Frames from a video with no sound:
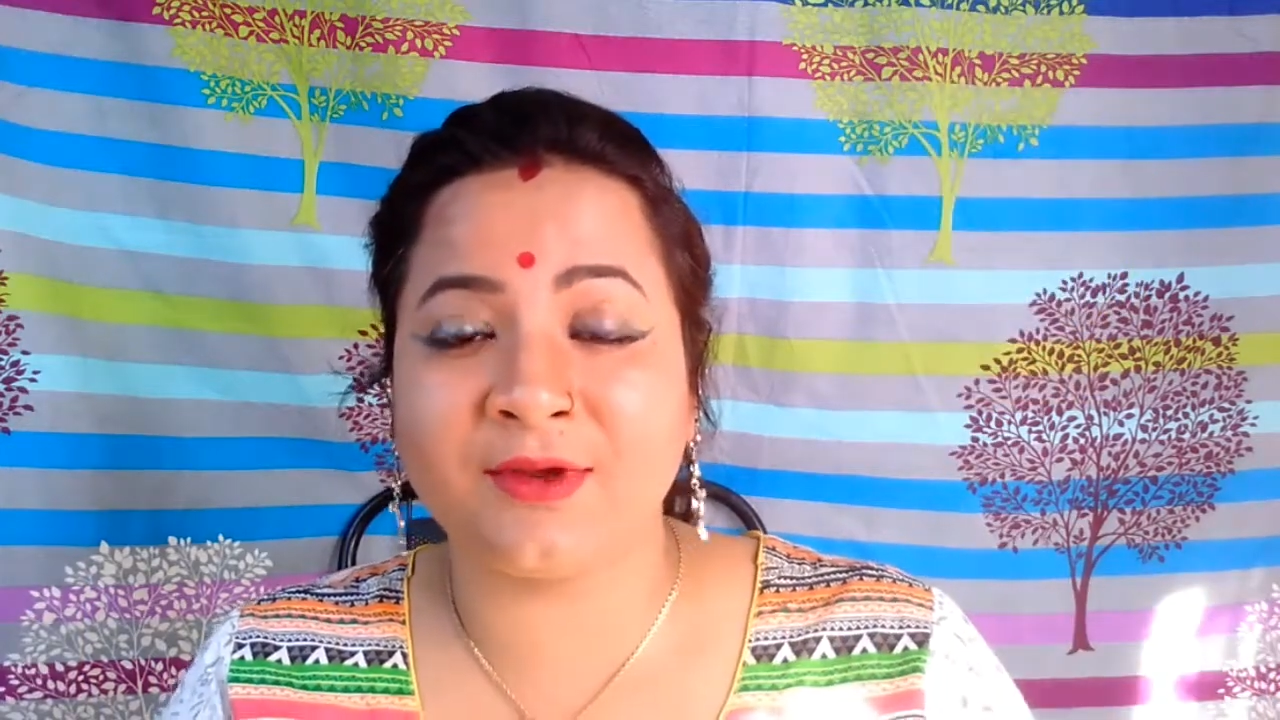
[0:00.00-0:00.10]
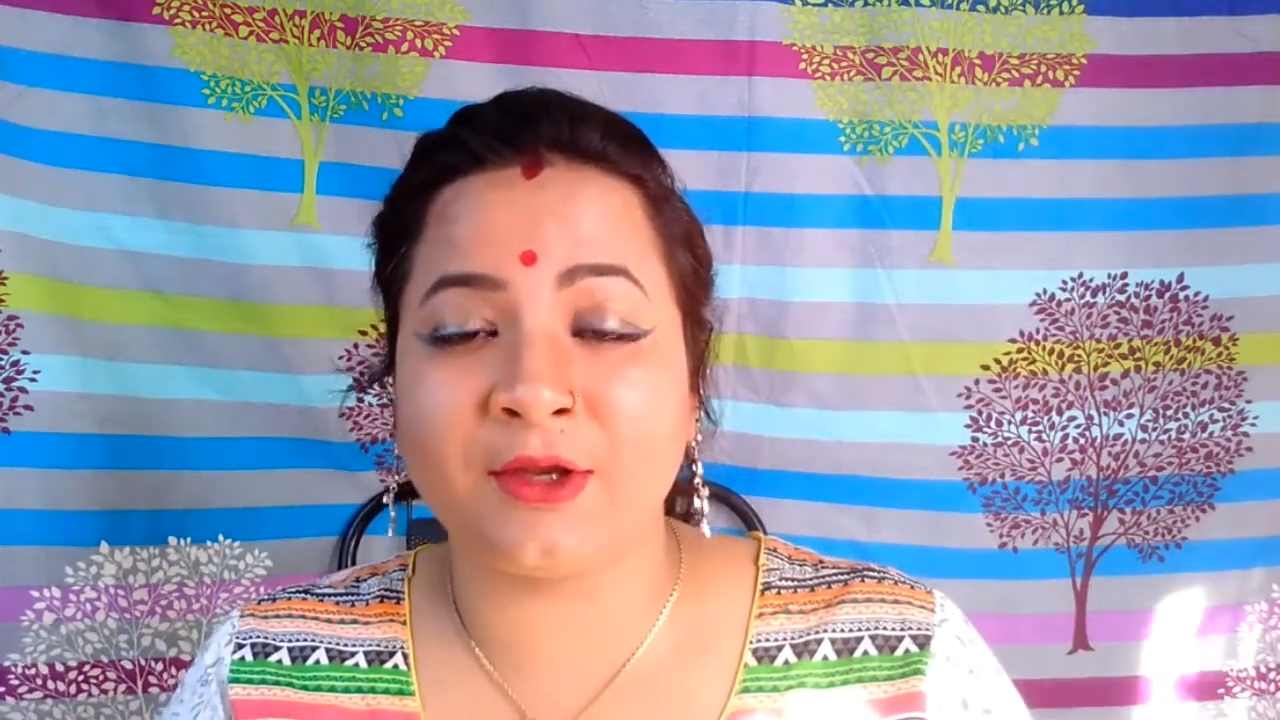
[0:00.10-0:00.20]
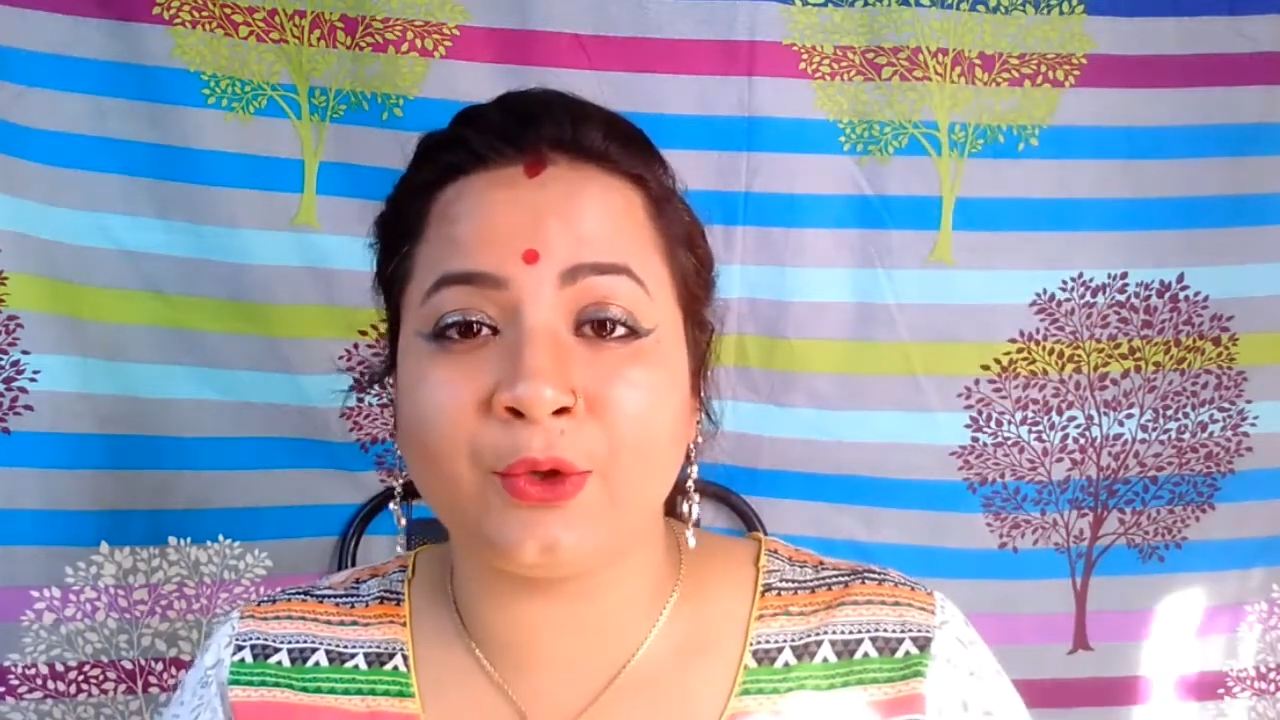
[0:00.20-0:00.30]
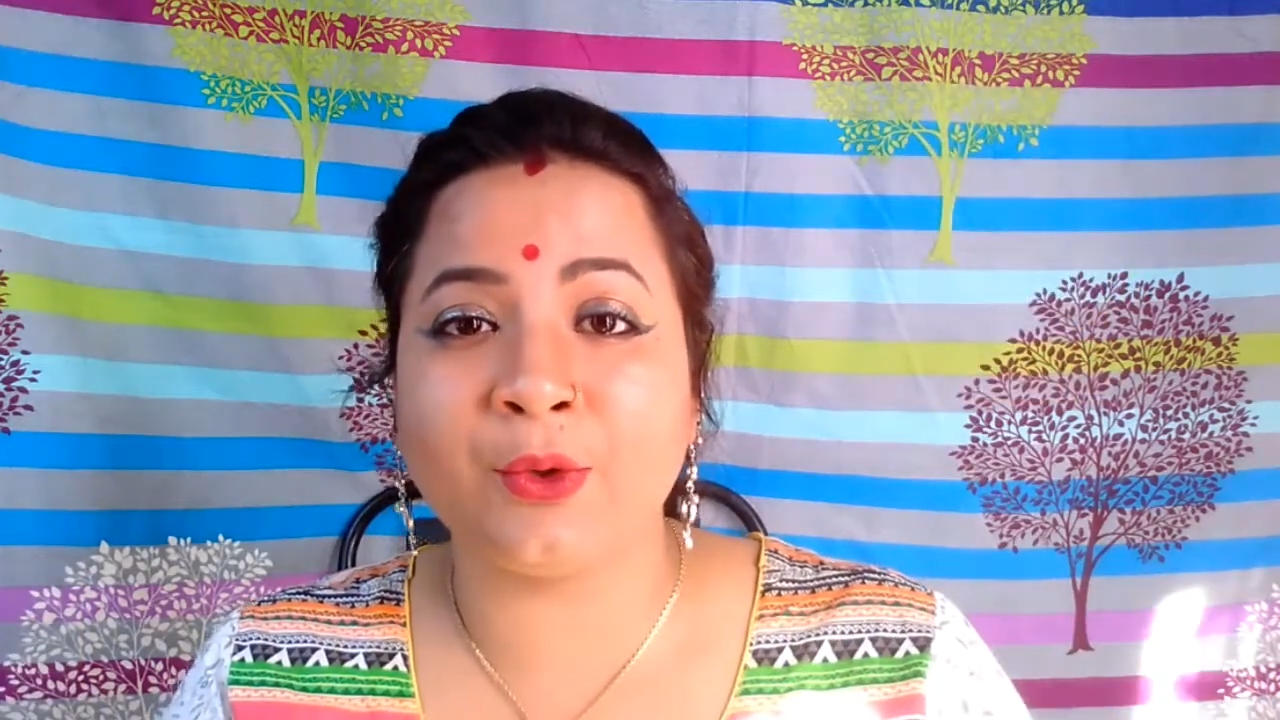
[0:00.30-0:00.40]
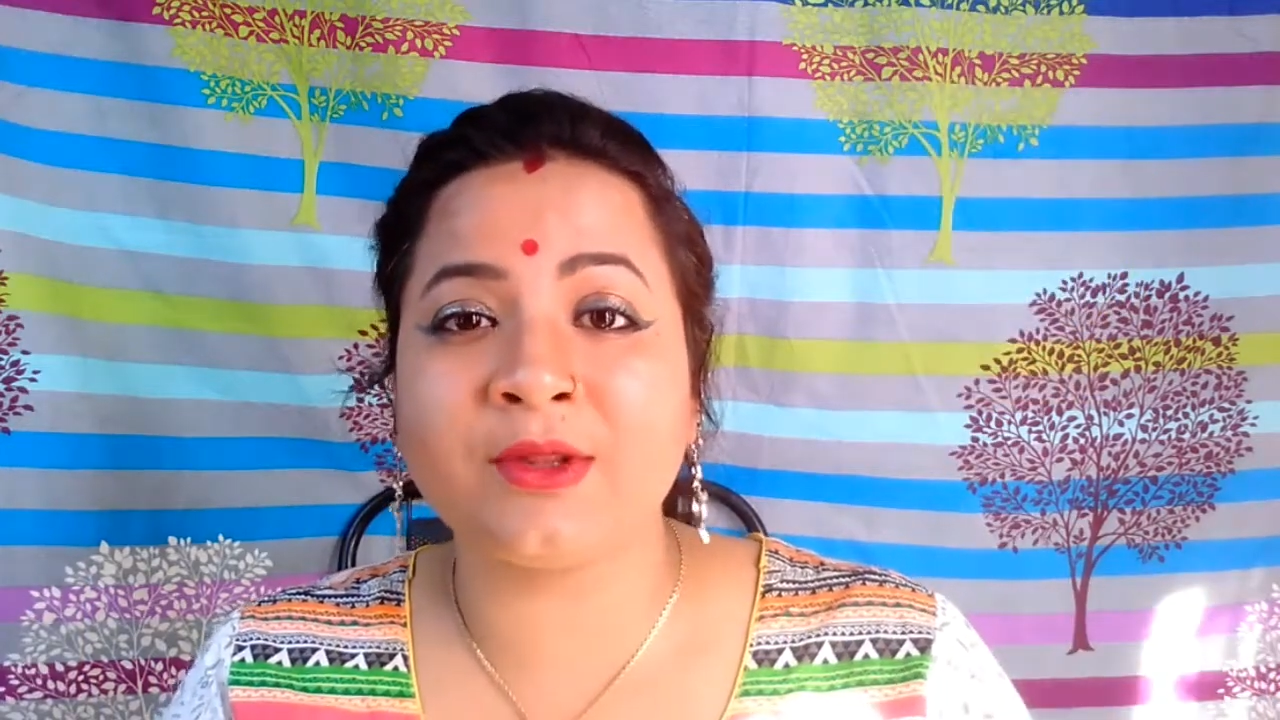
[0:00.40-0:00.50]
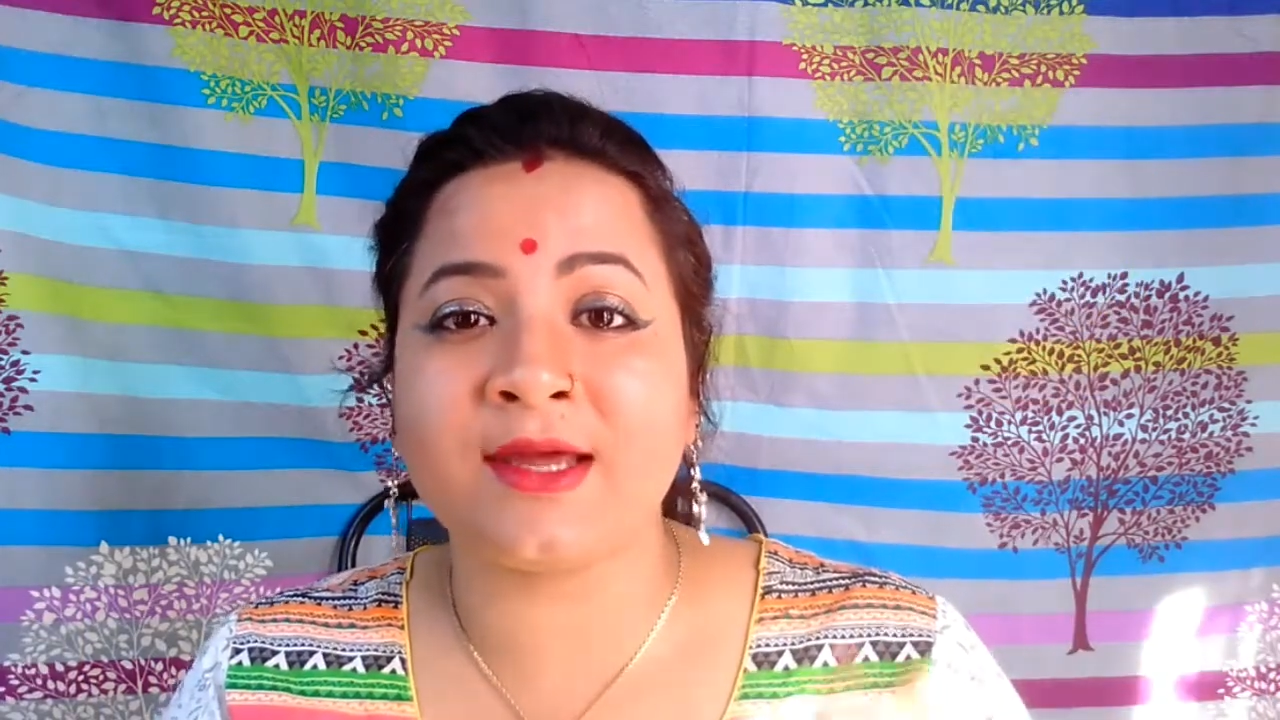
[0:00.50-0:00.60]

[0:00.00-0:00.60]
video